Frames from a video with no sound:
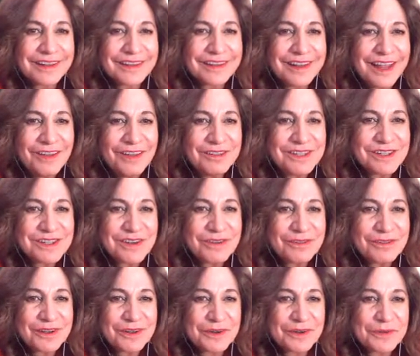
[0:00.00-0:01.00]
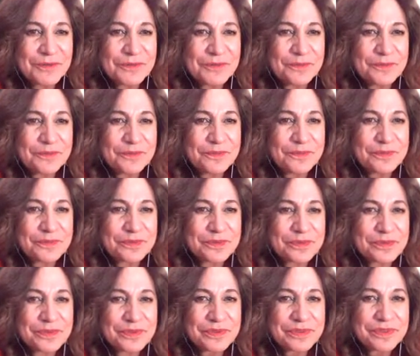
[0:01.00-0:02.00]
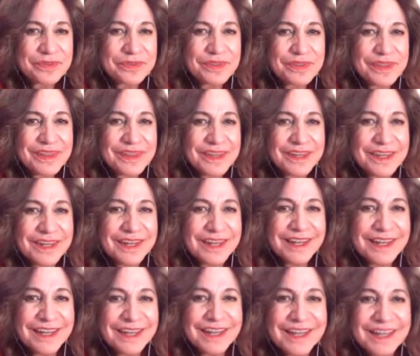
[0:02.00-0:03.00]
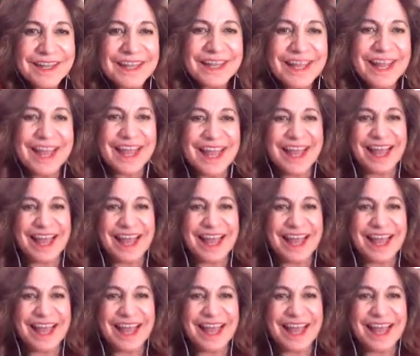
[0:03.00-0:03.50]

[no speech]